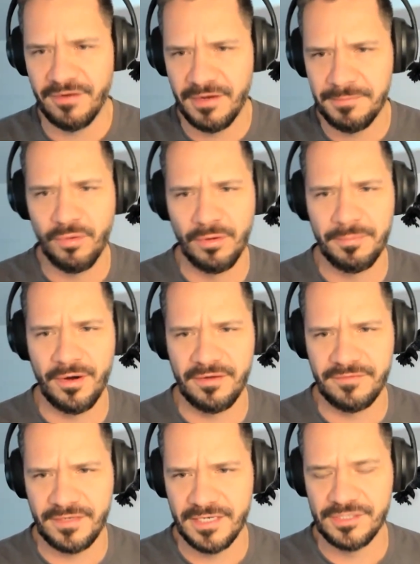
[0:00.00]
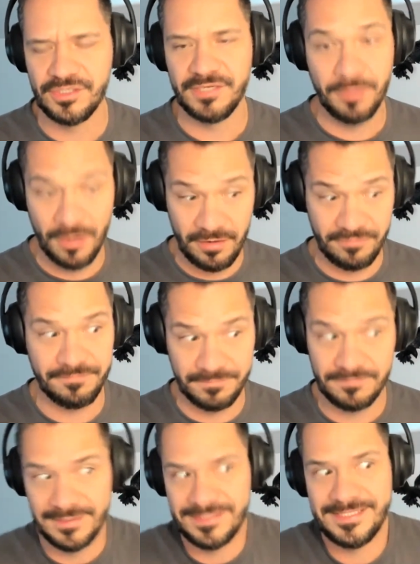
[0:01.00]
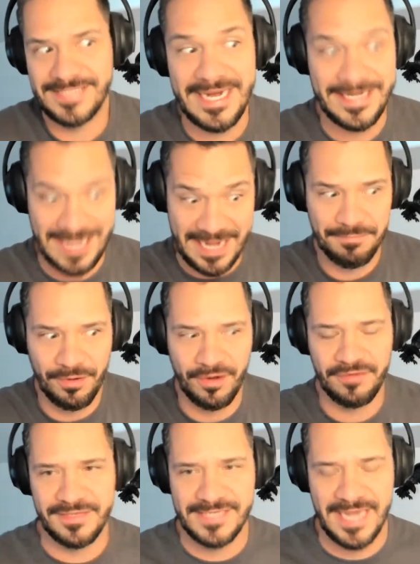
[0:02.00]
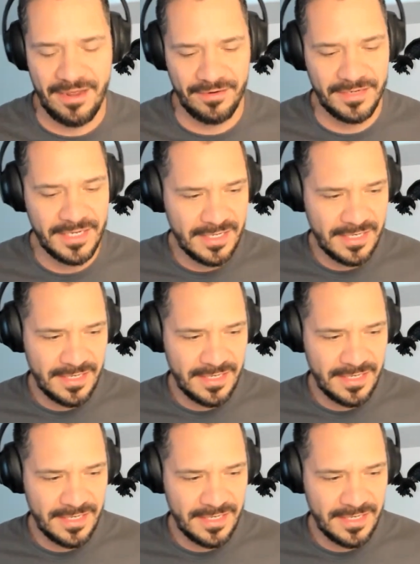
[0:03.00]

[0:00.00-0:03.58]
very poor part of the country, part of the state and part of the town.